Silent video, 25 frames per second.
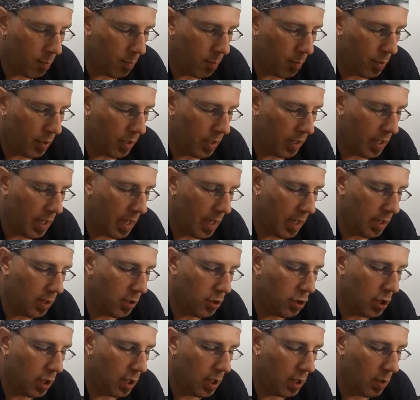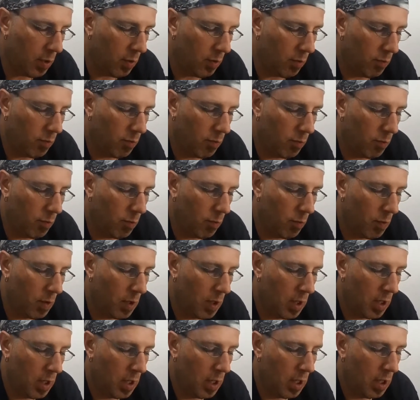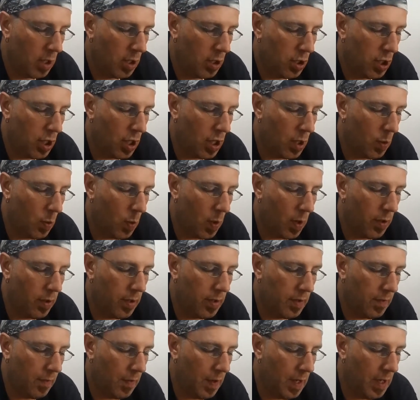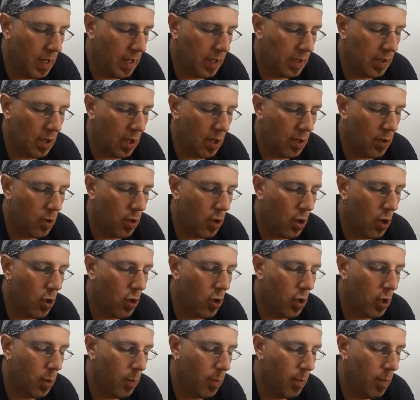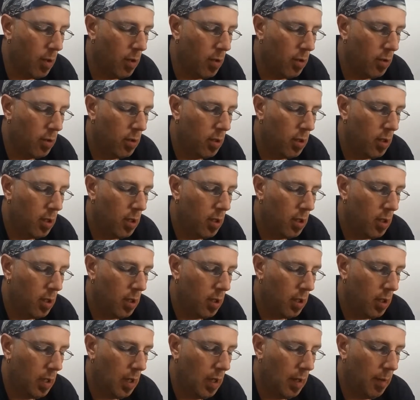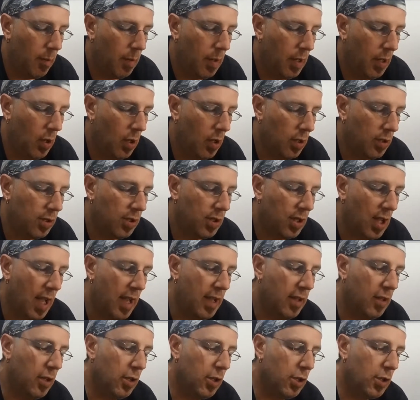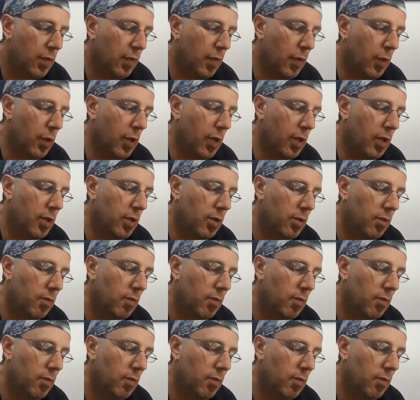but yeah, she can wear this Phoenix on her arm and be all stylish for the